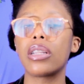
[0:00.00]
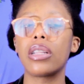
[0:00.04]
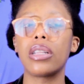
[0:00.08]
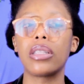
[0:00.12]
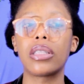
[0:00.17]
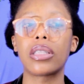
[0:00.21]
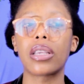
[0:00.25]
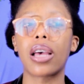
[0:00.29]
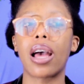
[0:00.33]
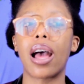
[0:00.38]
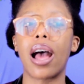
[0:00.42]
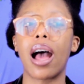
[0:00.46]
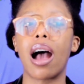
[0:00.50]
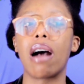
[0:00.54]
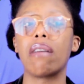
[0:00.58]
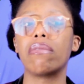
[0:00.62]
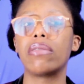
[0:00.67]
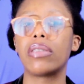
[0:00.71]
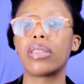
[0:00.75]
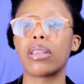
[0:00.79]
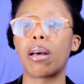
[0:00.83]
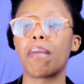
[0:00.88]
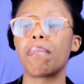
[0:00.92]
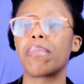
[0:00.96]
need to have
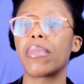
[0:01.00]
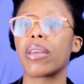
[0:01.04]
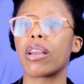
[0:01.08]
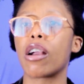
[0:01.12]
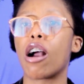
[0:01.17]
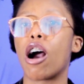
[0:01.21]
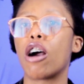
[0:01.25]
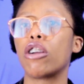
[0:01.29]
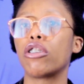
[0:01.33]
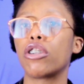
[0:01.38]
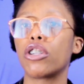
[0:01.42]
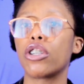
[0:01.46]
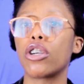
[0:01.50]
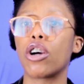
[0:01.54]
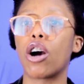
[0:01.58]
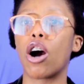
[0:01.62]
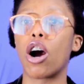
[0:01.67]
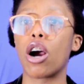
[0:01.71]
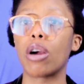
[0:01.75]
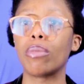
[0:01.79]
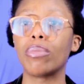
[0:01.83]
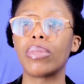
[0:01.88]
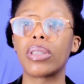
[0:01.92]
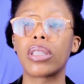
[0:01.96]
something under your
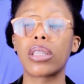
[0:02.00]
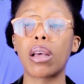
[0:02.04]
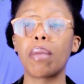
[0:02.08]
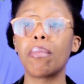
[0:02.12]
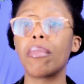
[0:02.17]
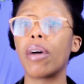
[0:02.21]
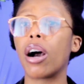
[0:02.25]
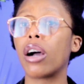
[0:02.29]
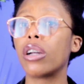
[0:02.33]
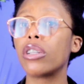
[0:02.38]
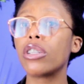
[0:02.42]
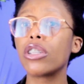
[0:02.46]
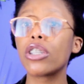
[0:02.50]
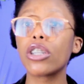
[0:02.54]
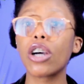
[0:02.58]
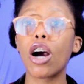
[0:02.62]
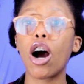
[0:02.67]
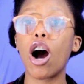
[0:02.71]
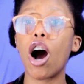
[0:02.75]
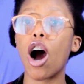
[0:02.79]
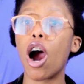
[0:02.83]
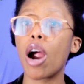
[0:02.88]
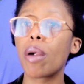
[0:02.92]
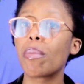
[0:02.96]
arm, some
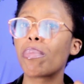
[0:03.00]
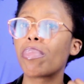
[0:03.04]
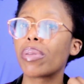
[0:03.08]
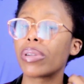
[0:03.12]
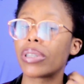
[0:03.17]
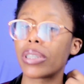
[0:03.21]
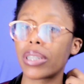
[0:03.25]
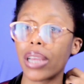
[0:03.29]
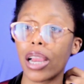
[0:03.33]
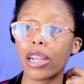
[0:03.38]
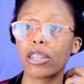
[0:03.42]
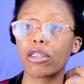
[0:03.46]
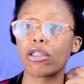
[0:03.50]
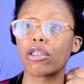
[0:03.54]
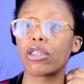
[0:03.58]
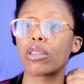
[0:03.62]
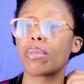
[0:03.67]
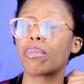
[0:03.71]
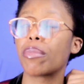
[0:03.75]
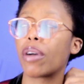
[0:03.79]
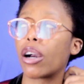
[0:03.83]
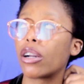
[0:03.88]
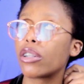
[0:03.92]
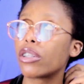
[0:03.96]
underarm protector,
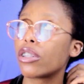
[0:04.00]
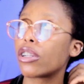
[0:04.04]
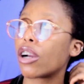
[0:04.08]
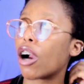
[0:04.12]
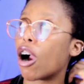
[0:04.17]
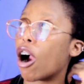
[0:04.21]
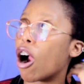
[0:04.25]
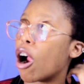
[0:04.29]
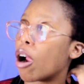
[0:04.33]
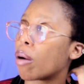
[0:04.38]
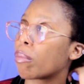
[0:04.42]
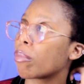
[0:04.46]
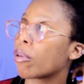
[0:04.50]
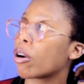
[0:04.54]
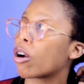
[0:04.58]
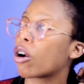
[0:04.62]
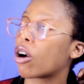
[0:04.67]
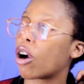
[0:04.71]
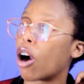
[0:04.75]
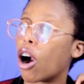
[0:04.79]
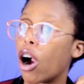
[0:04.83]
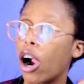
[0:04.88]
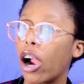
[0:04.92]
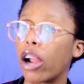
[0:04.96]
some underarm
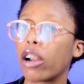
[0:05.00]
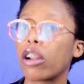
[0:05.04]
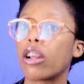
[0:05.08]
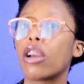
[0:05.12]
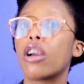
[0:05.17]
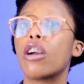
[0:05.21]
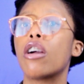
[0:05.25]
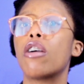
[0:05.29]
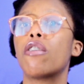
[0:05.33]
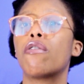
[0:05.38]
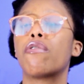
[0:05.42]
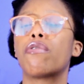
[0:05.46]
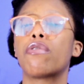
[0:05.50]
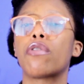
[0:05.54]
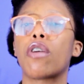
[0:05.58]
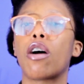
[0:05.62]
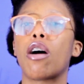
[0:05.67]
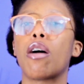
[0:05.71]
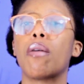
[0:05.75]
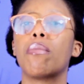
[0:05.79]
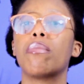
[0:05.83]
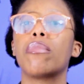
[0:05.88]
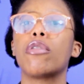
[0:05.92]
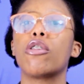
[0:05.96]
guard
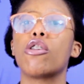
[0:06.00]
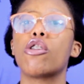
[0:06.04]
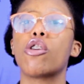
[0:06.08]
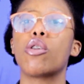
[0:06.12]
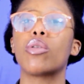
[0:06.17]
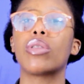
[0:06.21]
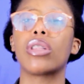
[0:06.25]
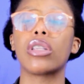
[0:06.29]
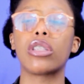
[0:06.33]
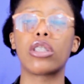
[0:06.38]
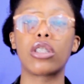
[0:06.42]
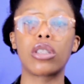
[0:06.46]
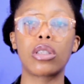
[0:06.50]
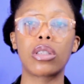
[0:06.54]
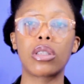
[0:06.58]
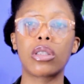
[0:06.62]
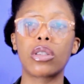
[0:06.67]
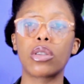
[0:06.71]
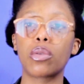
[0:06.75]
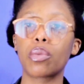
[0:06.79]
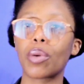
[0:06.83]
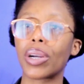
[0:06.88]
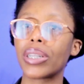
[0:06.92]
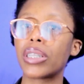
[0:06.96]
from, you know, the
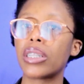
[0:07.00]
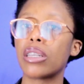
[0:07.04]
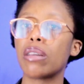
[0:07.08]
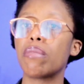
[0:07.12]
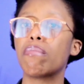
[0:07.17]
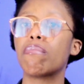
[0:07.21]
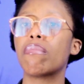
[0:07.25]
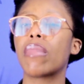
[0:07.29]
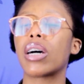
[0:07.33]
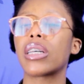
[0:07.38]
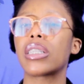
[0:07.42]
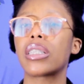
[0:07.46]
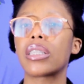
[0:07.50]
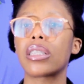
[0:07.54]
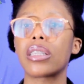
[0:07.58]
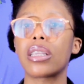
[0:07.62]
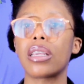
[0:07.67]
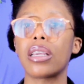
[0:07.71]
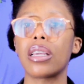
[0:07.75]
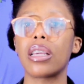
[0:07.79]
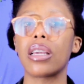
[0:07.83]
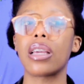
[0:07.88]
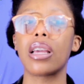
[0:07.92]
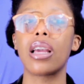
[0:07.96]
sweaty,
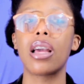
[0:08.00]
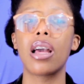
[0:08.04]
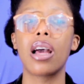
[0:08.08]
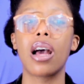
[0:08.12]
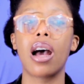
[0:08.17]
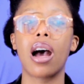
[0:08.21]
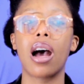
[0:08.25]
musky